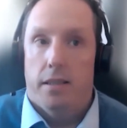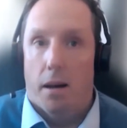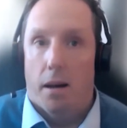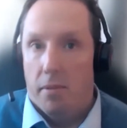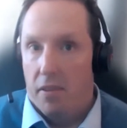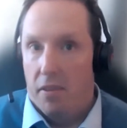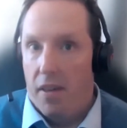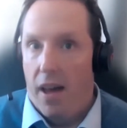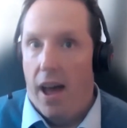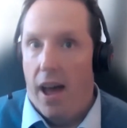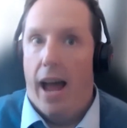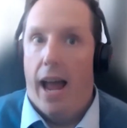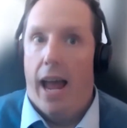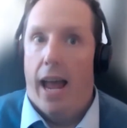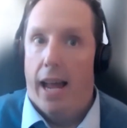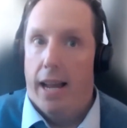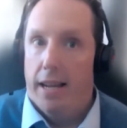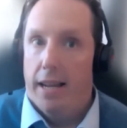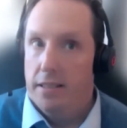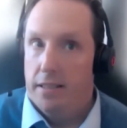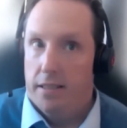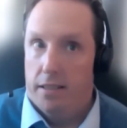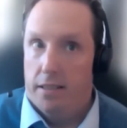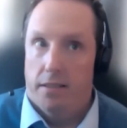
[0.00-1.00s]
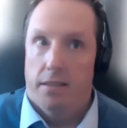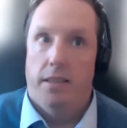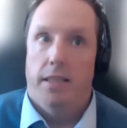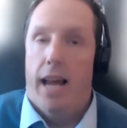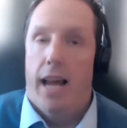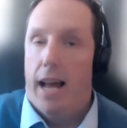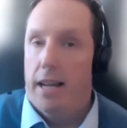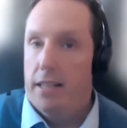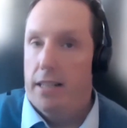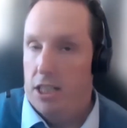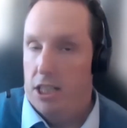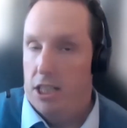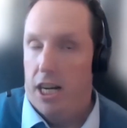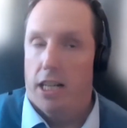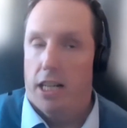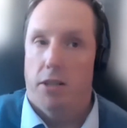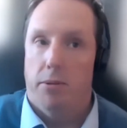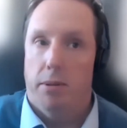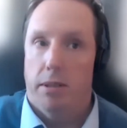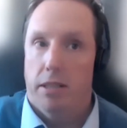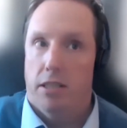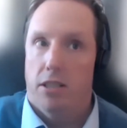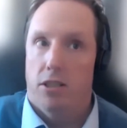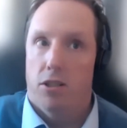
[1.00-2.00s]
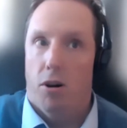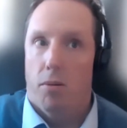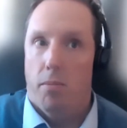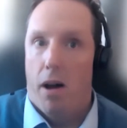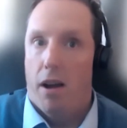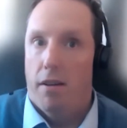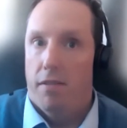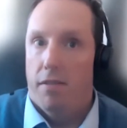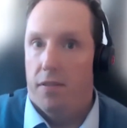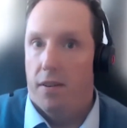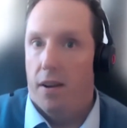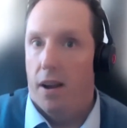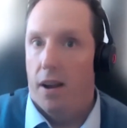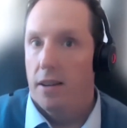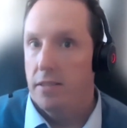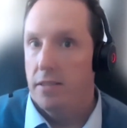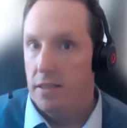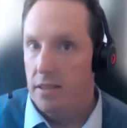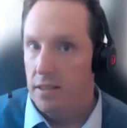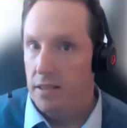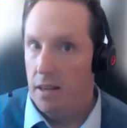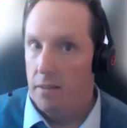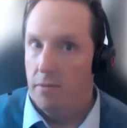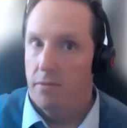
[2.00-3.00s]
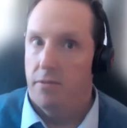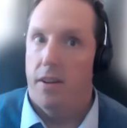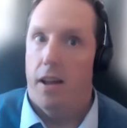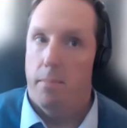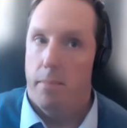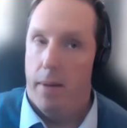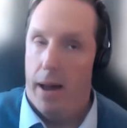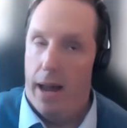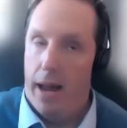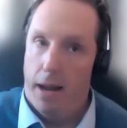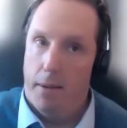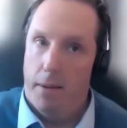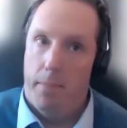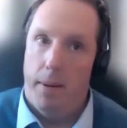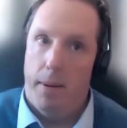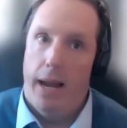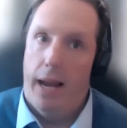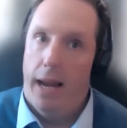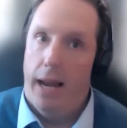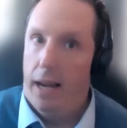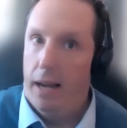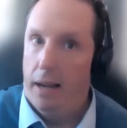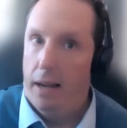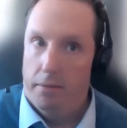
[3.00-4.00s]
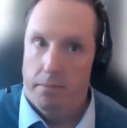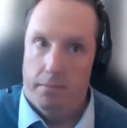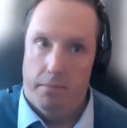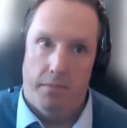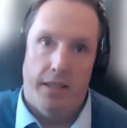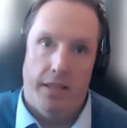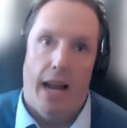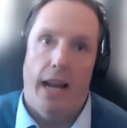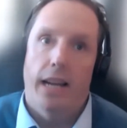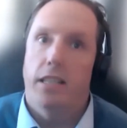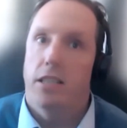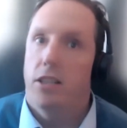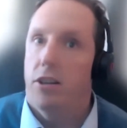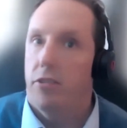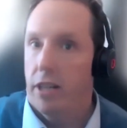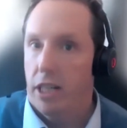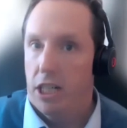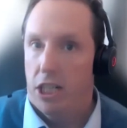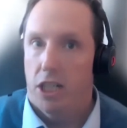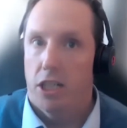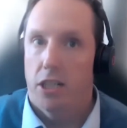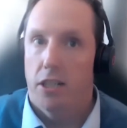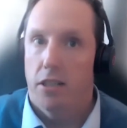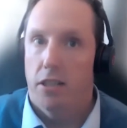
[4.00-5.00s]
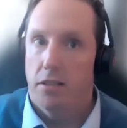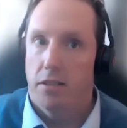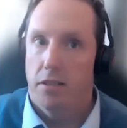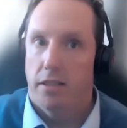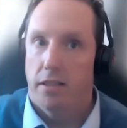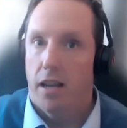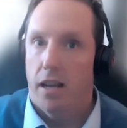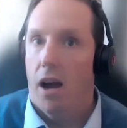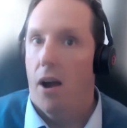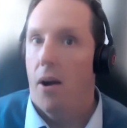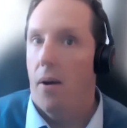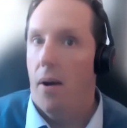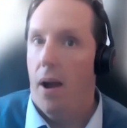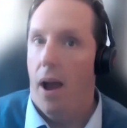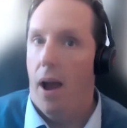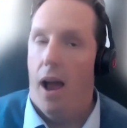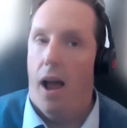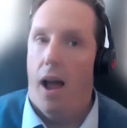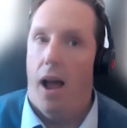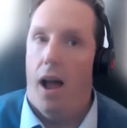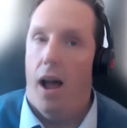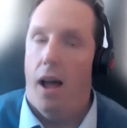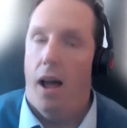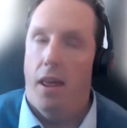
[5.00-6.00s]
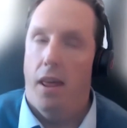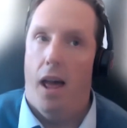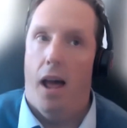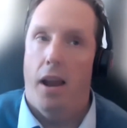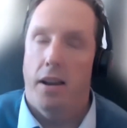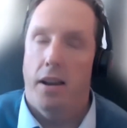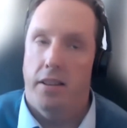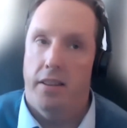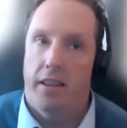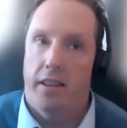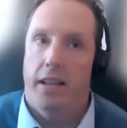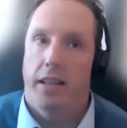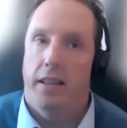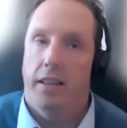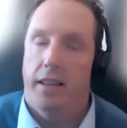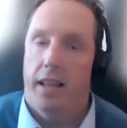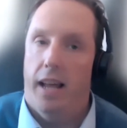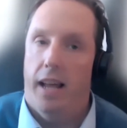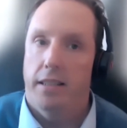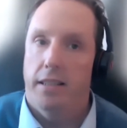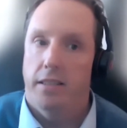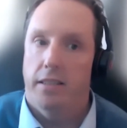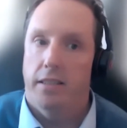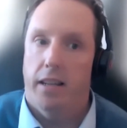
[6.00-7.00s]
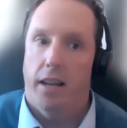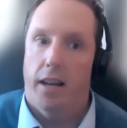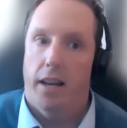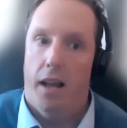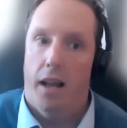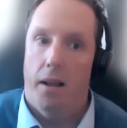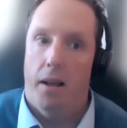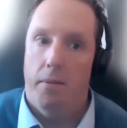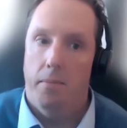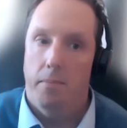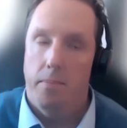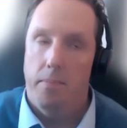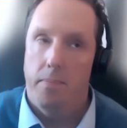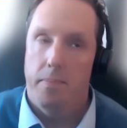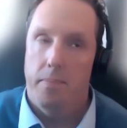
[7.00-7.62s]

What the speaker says: of that is, yes, genuine storm overflows. Some of it may be data issues. So I think that's going to